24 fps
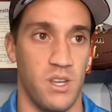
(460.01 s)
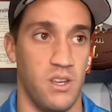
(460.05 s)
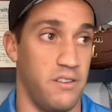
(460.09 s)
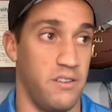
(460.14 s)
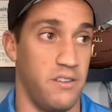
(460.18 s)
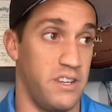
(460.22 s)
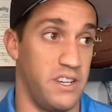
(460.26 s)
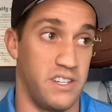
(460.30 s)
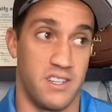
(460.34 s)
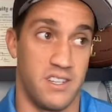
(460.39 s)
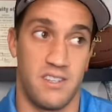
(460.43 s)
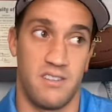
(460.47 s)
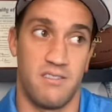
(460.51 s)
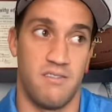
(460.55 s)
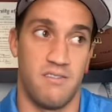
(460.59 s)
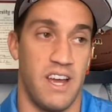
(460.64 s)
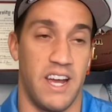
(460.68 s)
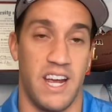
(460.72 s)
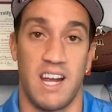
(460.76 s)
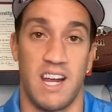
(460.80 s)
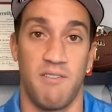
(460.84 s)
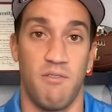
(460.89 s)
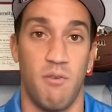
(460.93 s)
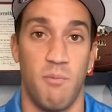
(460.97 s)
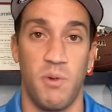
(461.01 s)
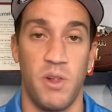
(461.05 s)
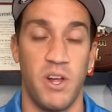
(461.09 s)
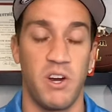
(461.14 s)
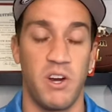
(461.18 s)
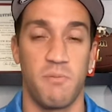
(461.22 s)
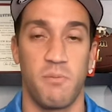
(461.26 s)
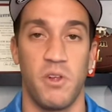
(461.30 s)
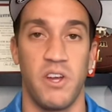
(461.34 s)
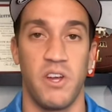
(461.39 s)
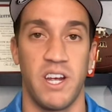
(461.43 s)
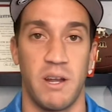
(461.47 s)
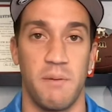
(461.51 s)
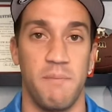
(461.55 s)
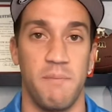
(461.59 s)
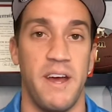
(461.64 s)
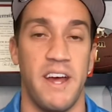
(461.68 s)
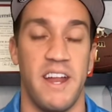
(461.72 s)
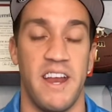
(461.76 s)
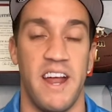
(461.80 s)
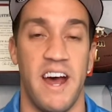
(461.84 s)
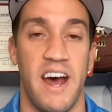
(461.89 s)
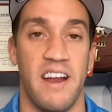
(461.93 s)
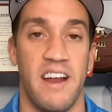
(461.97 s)
He's a heck of a player playing in
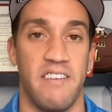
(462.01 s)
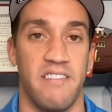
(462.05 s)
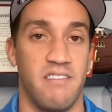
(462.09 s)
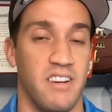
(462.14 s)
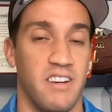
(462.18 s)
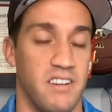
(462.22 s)
Manhattan.